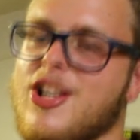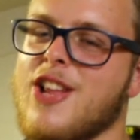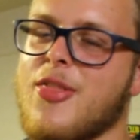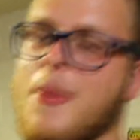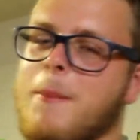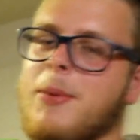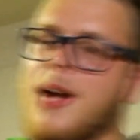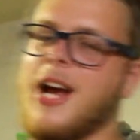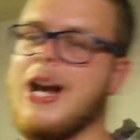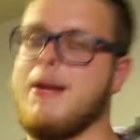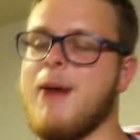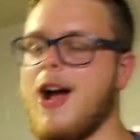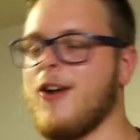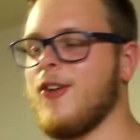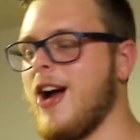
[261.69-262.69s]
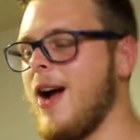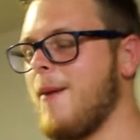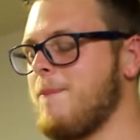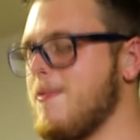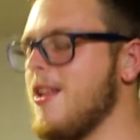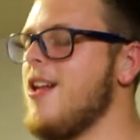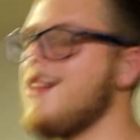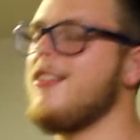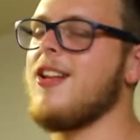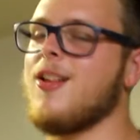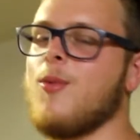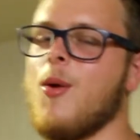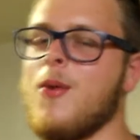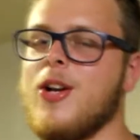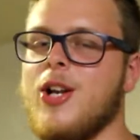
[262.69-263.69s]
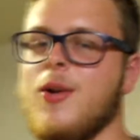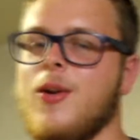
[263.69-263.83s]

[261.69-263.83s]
anthem playing in the background. This is what we